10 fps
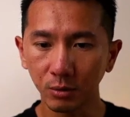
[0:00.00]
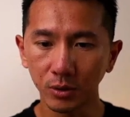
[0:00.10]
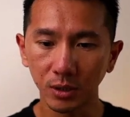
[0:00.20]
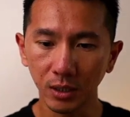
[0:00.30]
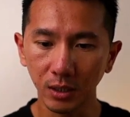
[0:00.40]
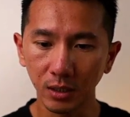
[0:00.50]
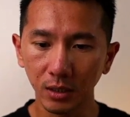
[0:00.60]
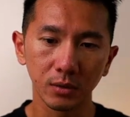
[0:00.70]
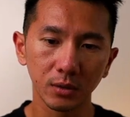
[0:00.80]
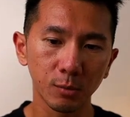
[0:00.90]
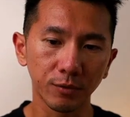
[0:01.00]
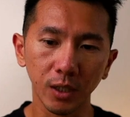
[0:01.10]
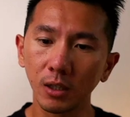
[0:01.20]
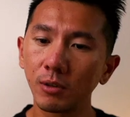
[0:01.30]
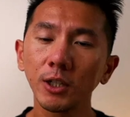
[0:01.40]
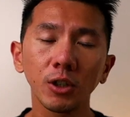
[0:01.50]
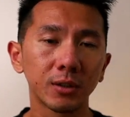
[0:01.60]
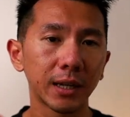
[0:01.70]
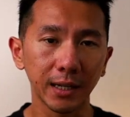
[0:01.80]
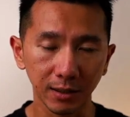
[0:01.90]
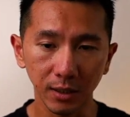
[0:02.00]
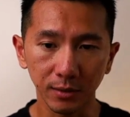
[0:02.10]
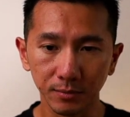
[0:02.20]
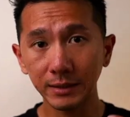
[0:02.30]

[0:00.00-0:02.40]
will see some of the iteration that I did.